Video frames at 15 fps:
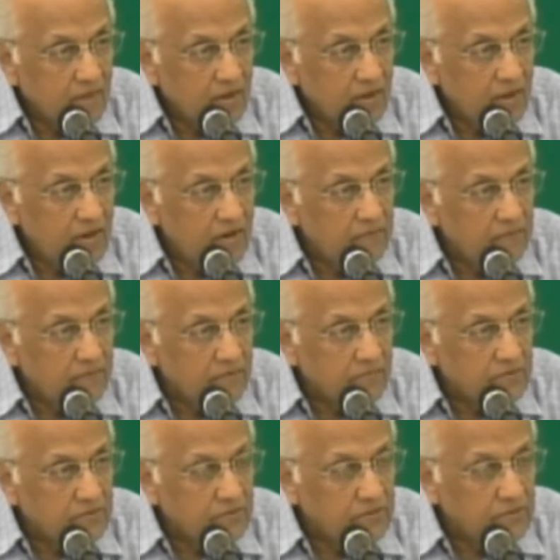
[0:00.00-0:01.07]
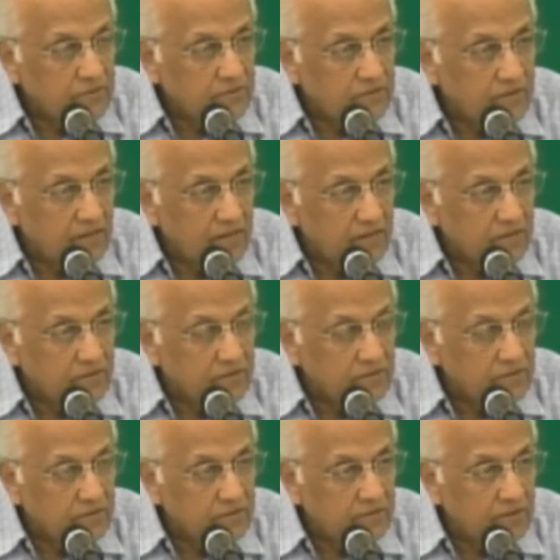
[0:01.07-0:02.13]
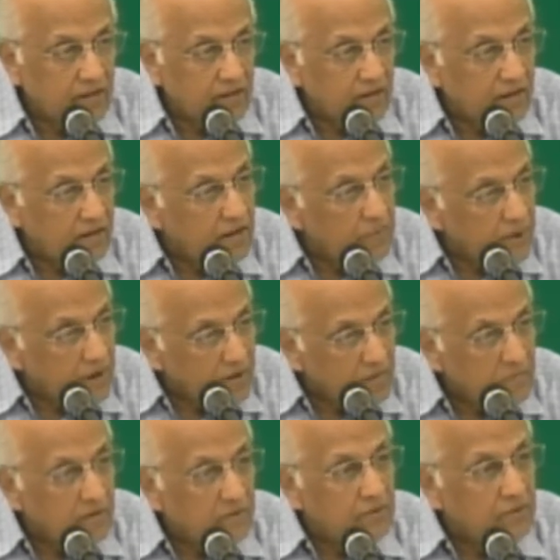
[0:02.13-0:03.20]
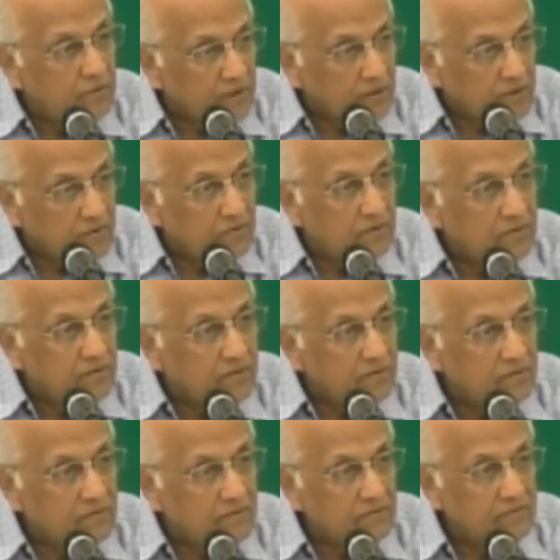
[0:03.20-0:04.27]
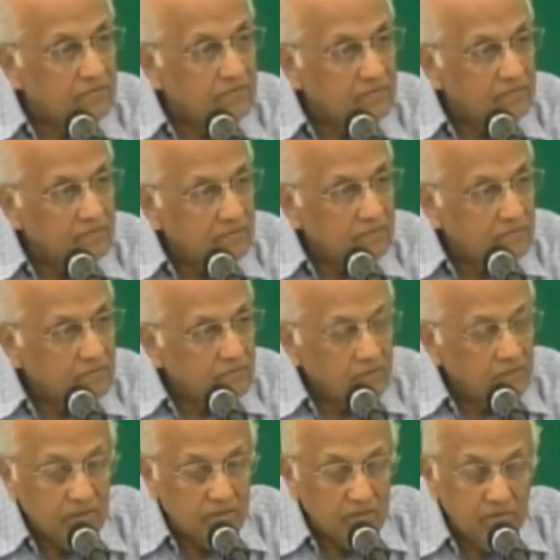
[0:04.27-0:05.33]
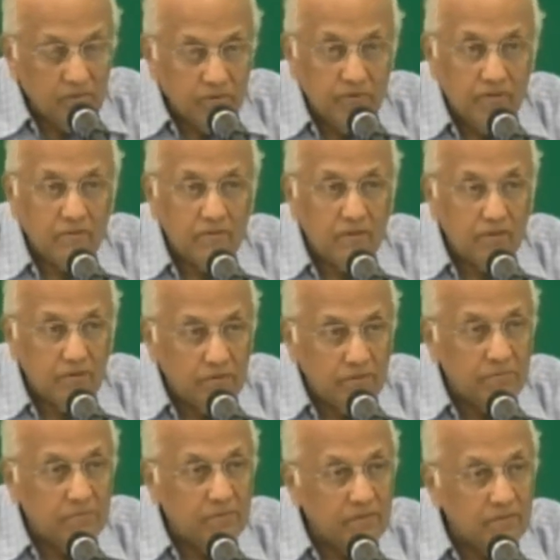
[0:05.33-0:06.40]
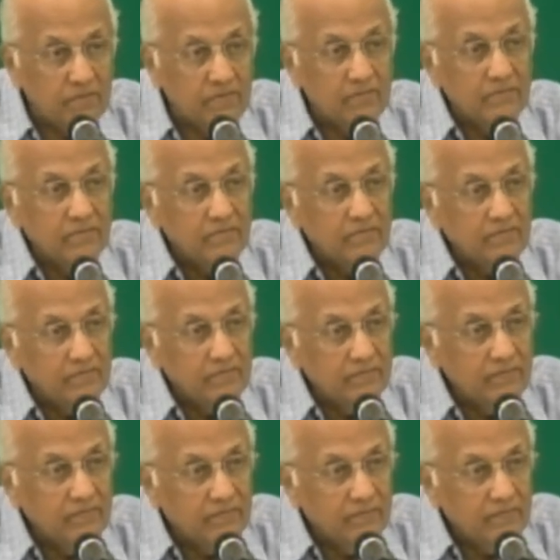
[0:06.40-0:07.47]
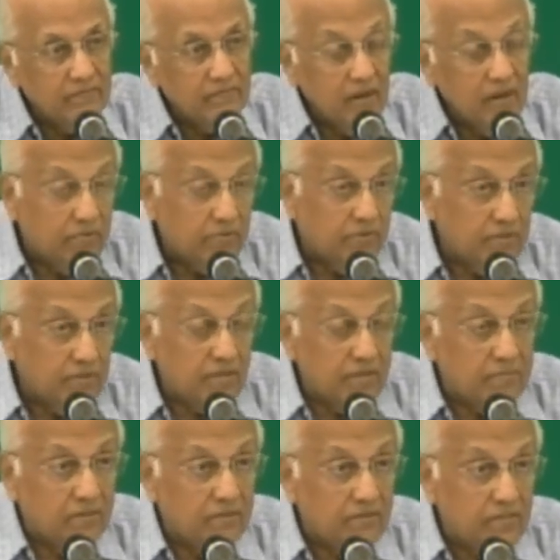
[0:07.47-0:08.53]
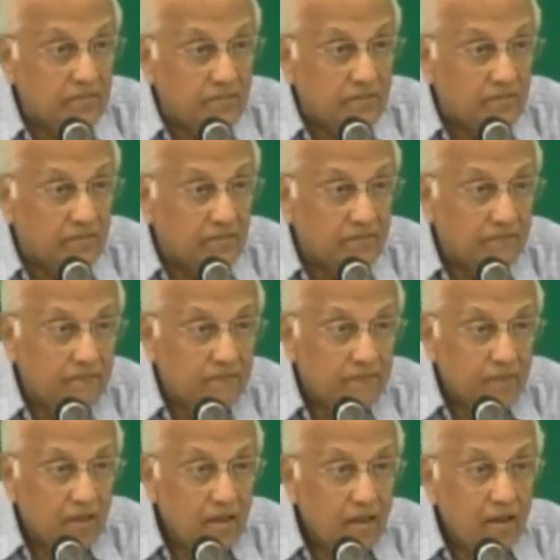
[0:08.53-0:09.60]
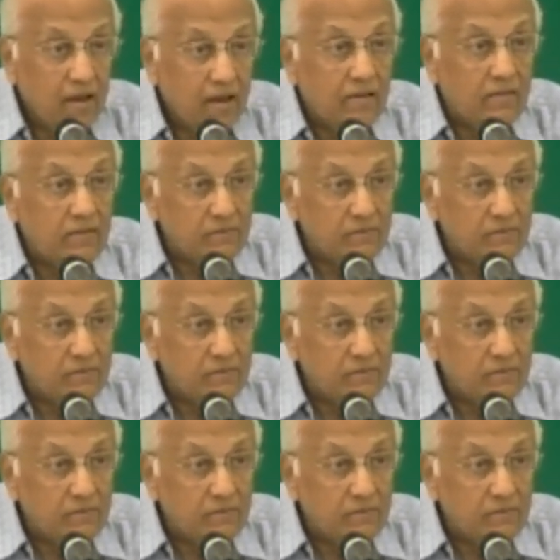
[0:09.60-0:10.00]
he lived from so and so date to so and so date, and he went about doing good because he was filled with the Holy Spirit. That's what they said about Jesus. And the